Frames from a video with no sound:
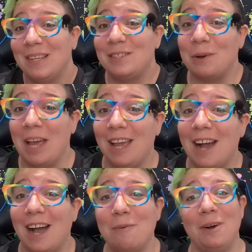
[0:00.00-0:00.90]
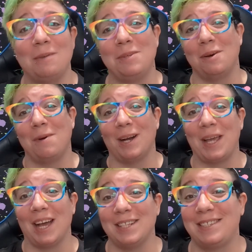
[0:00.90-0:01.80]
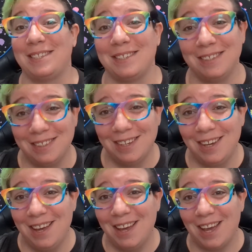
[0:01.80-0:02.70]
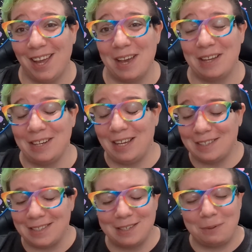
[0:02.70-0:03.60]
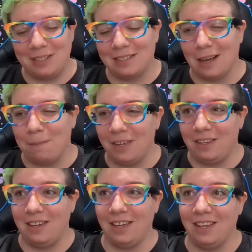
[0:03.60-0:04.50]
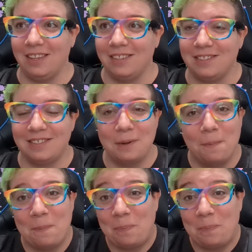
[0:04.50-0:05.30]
So hey, hi, welcome to a podcast. And I guess this week's topic is